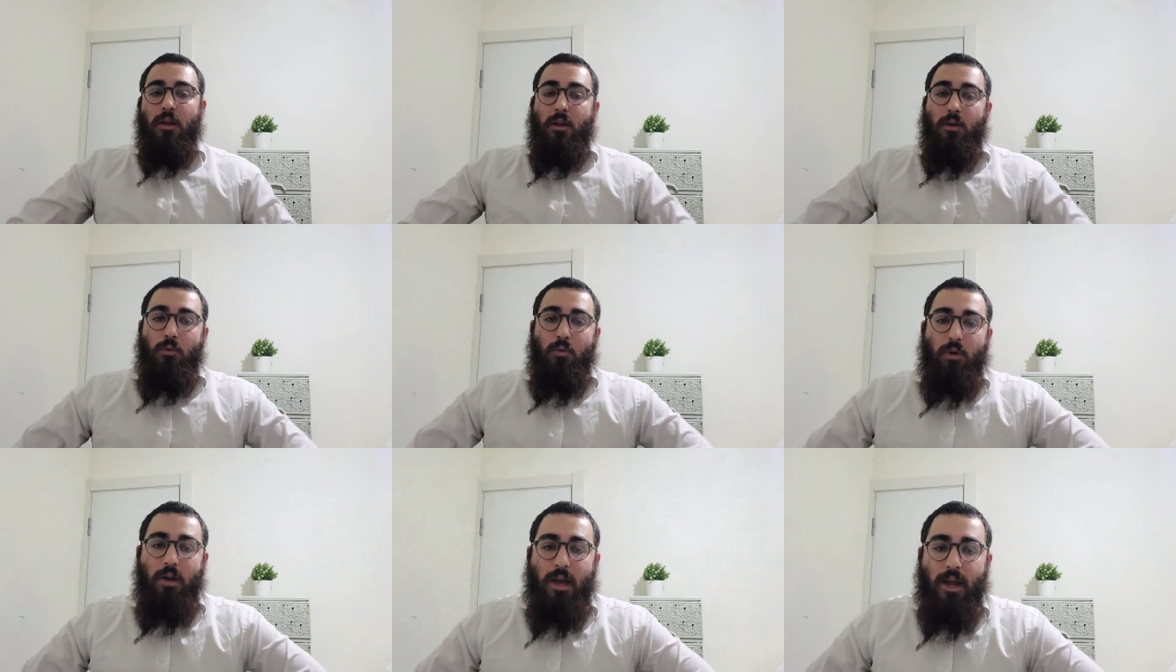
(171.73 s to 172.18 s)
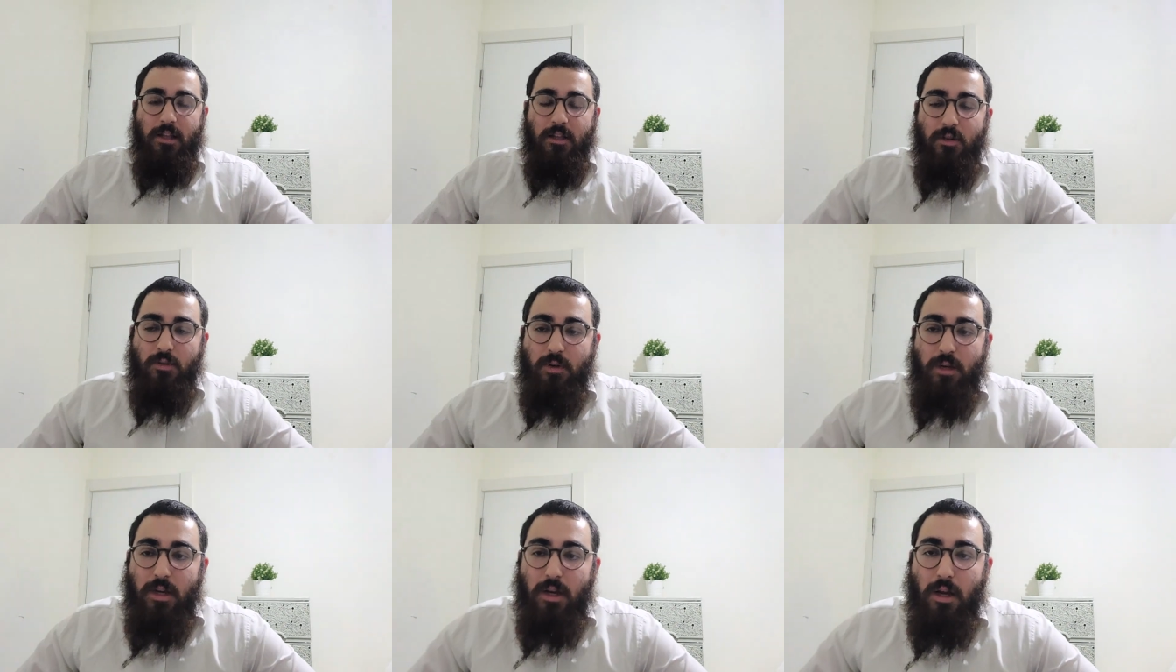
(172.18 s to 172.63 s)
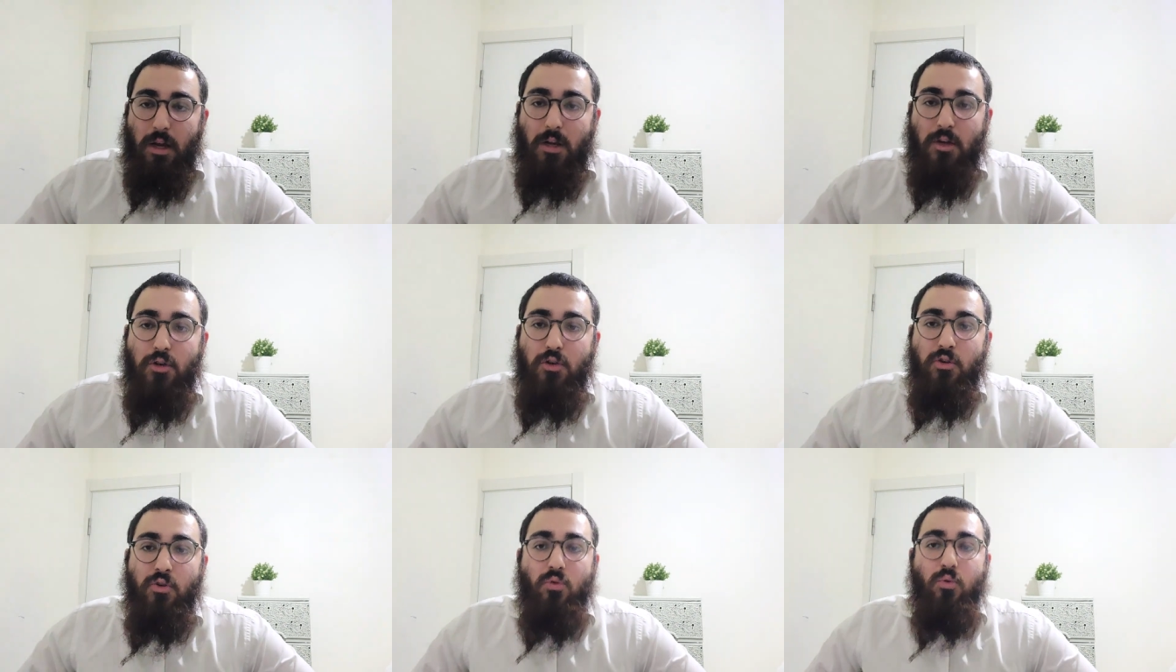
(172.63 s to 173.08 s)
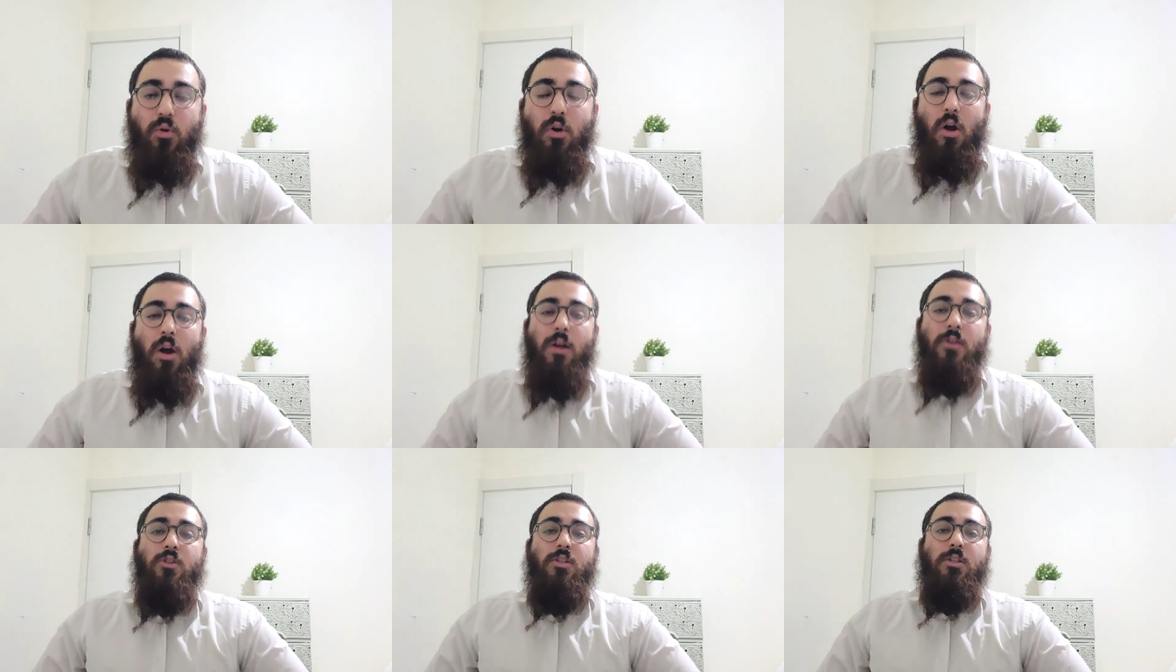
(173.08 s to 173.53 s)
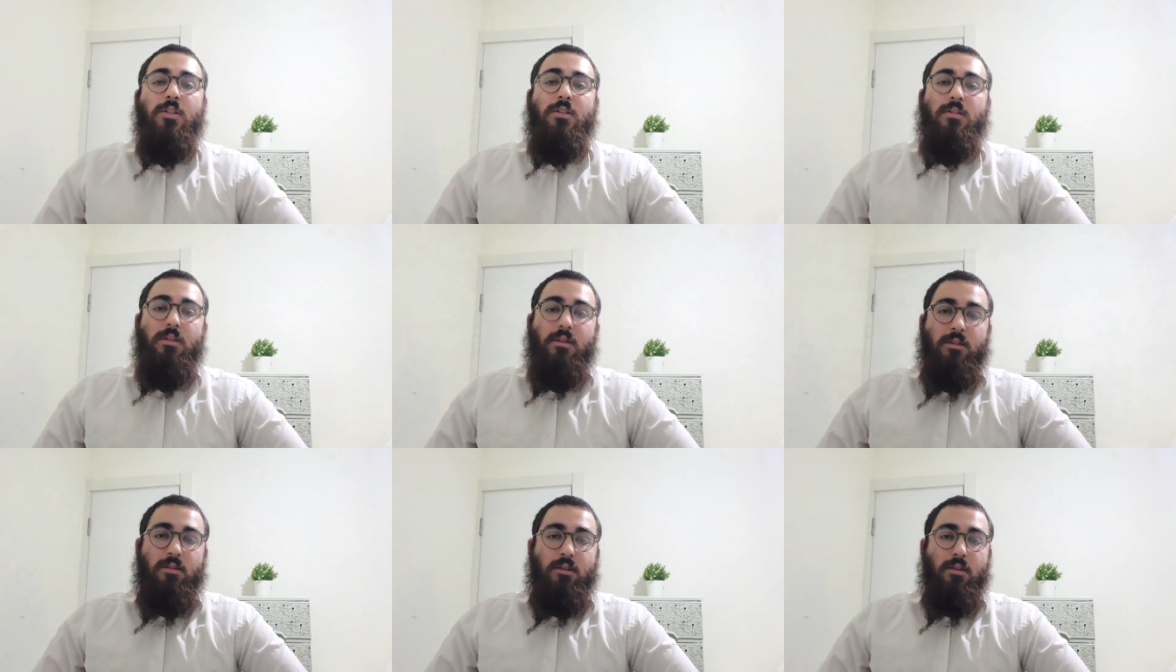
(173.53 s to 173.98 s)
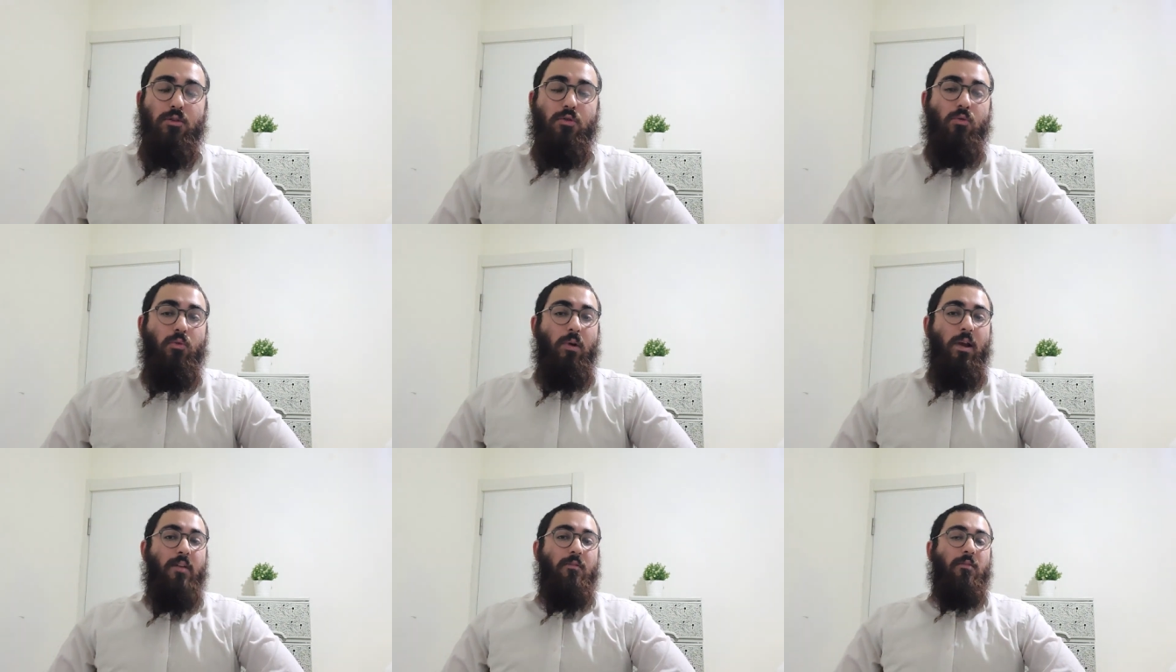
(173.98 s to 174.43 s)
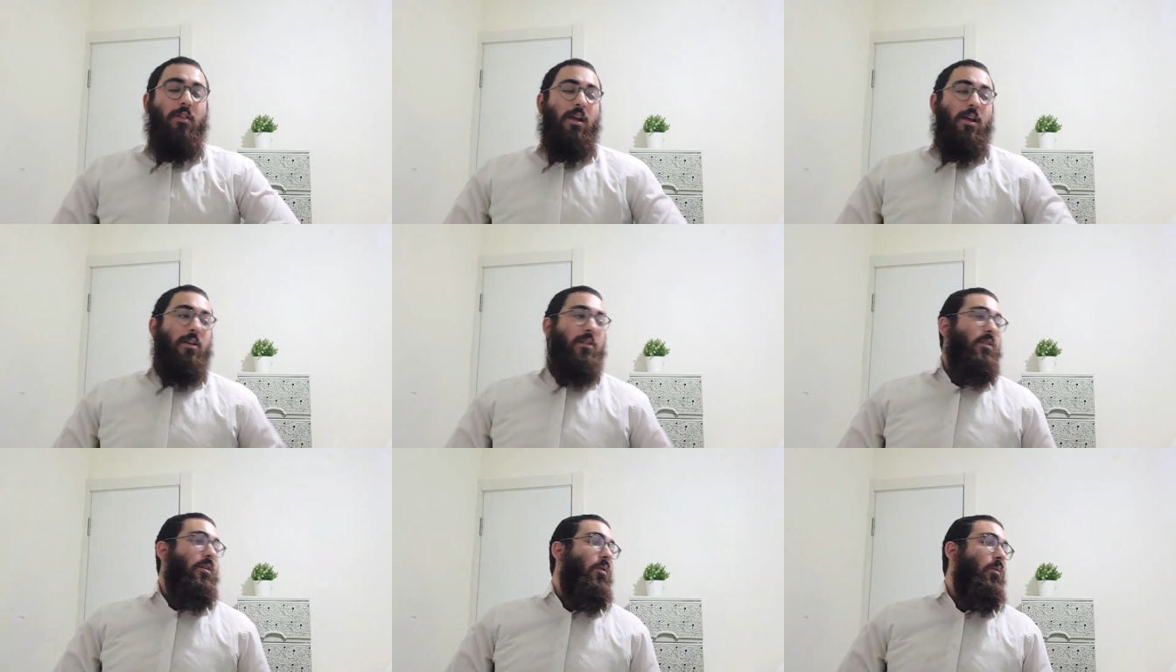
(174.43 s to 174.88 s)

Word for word: We're entering a new consciousness, a new wavelength,